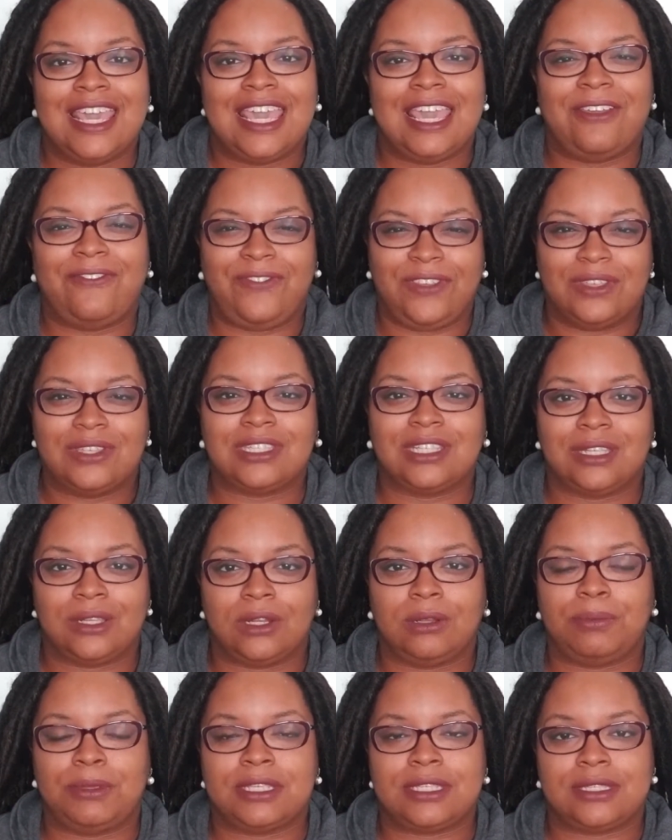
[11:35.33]
It feels a
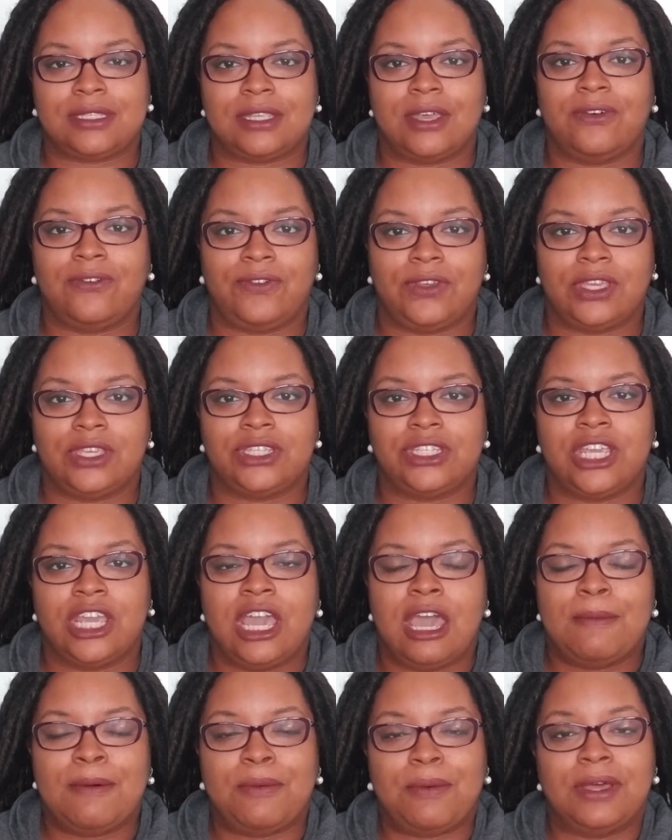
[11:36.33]
little bit selfish,
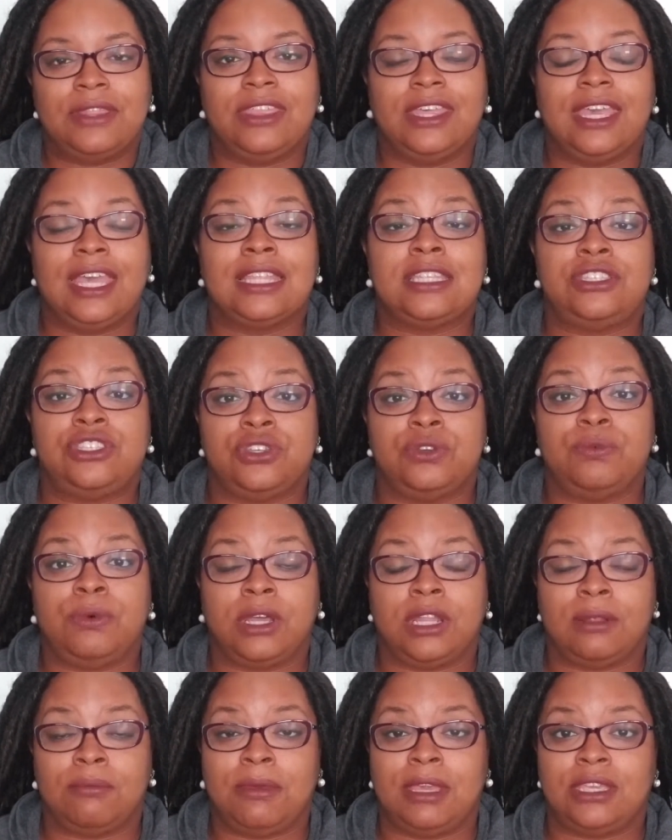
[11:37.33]
but one thing I do
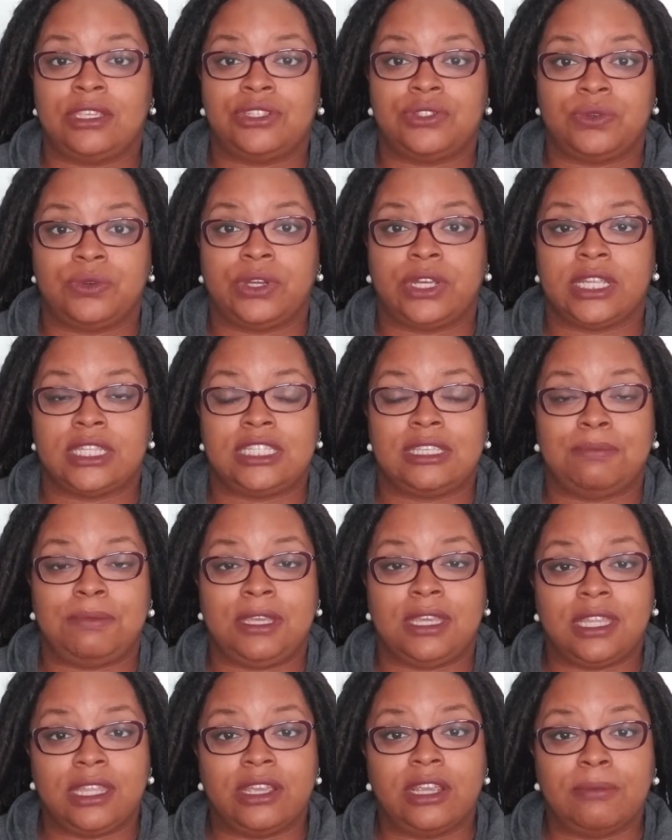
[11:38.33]
want to make sure to
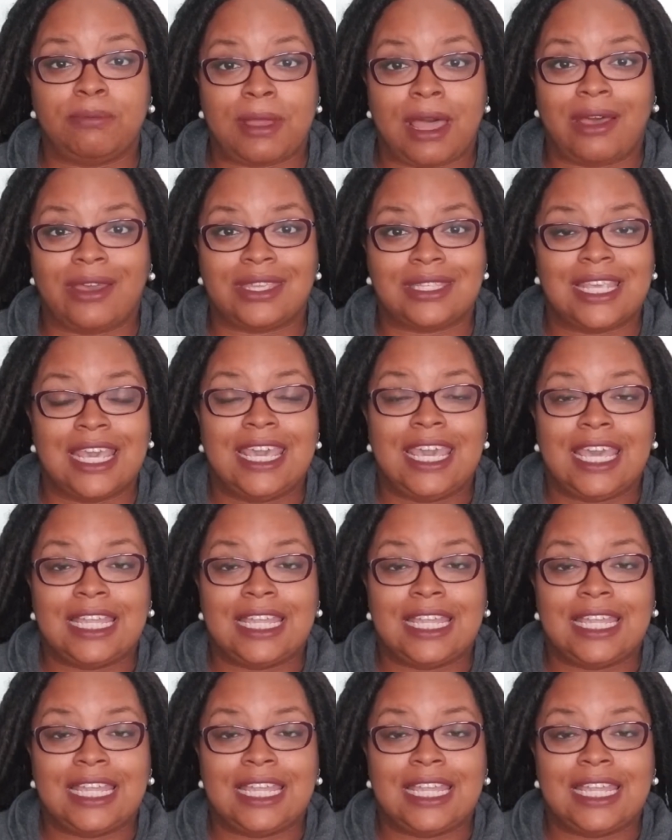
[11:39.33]
be clear about is